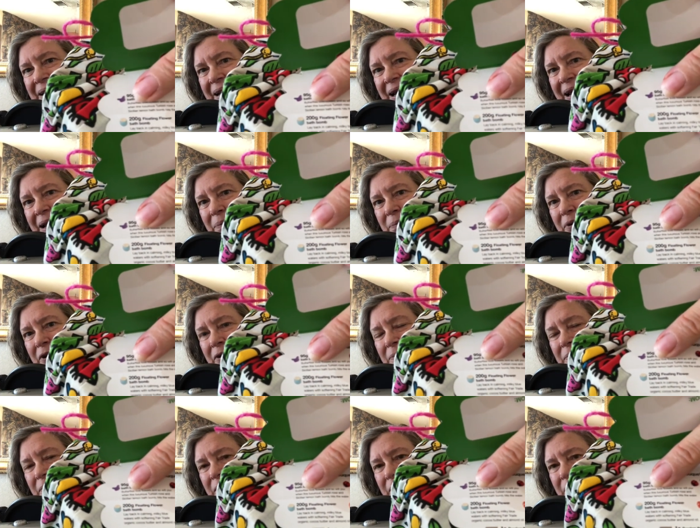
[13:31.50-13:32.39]
a
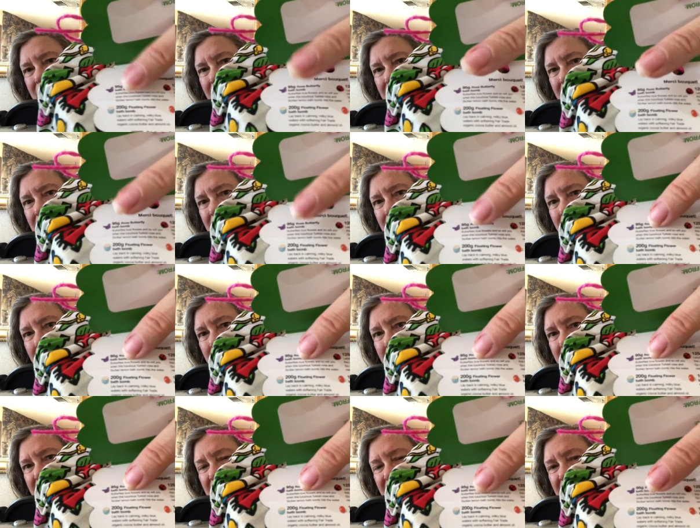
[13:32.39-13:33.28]
purple
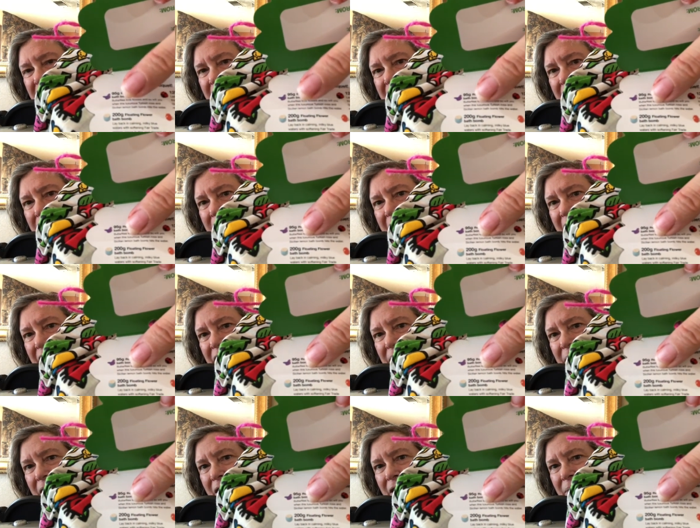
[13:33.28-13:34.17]
butterfly bath
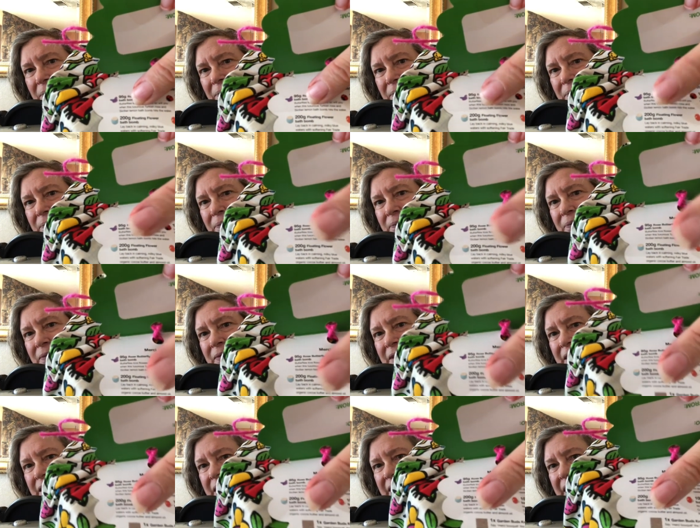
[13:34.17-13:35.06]
bomb
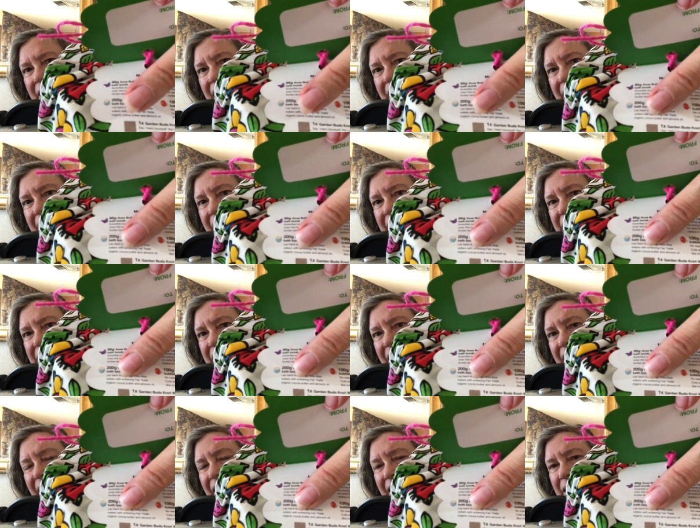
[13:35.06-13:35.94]
and
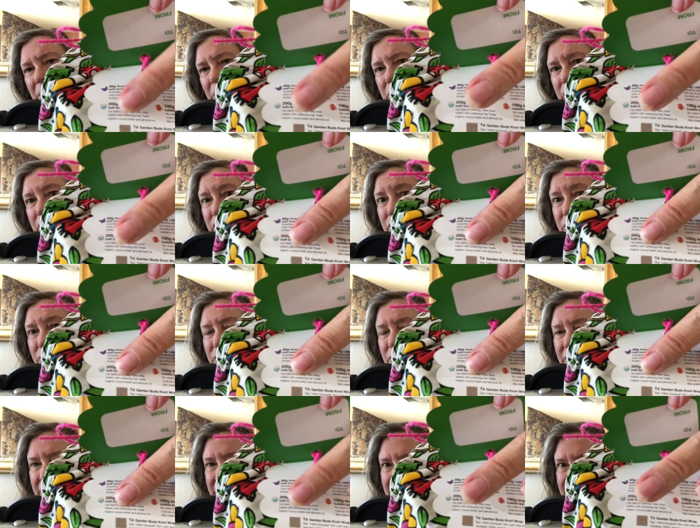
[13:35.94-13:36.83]
a
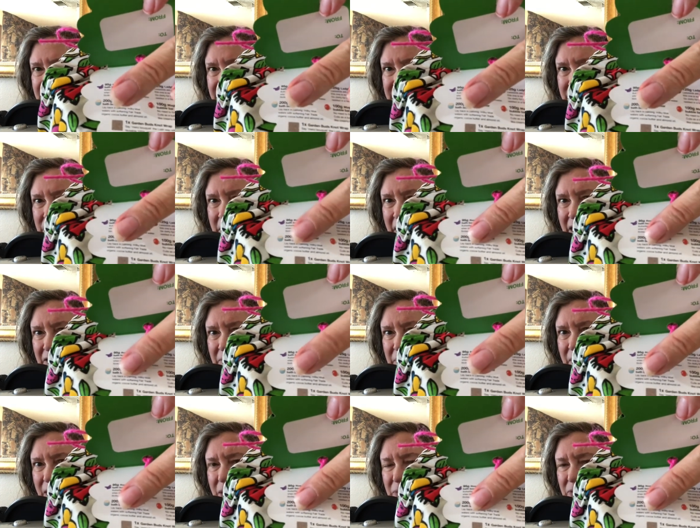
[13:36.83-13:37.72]
blue bath
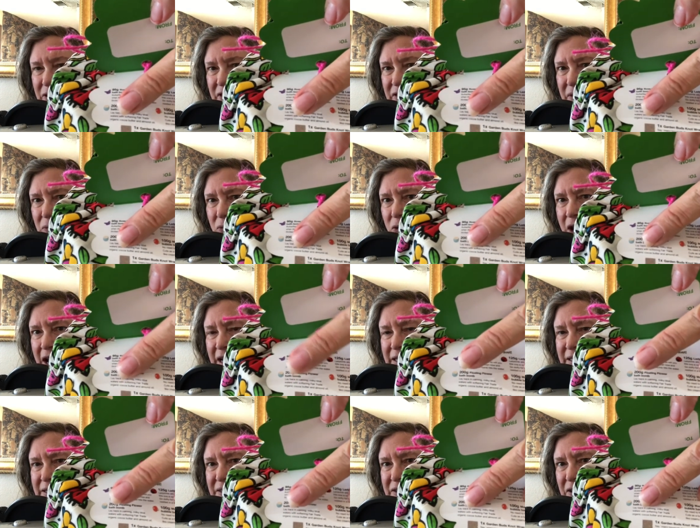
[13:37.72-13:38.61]
bomb with a
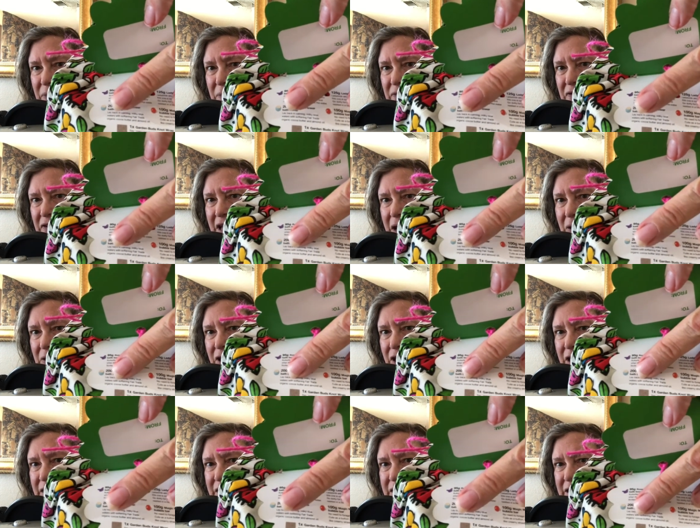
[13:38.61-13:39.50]
white soap flower
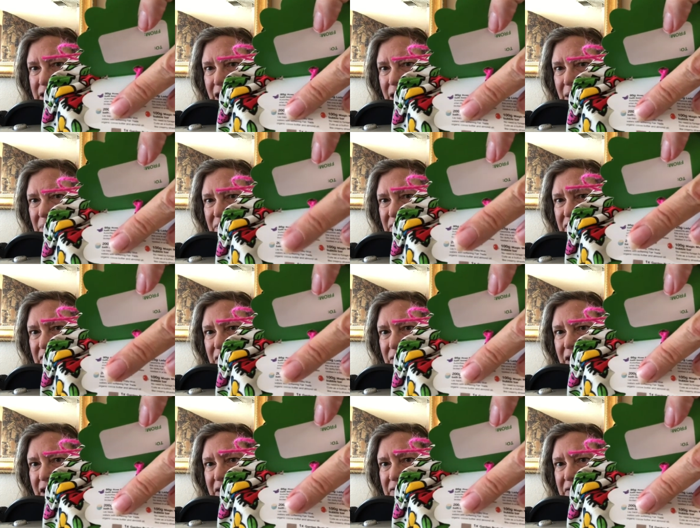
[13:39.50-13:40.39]
on the top,
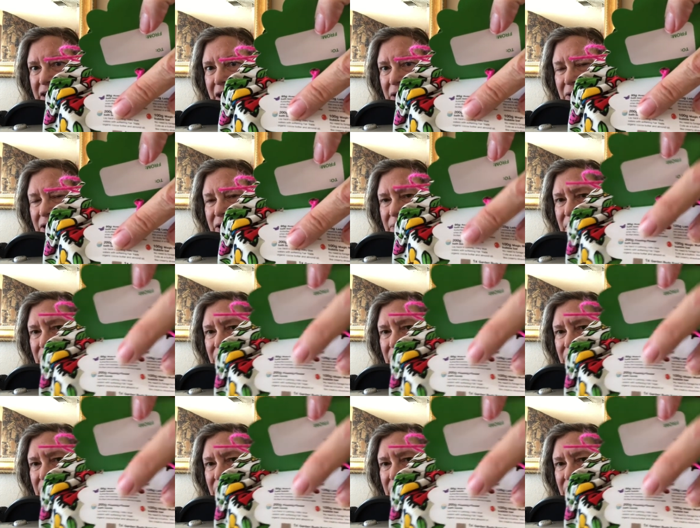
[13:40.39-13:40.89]
floating flower.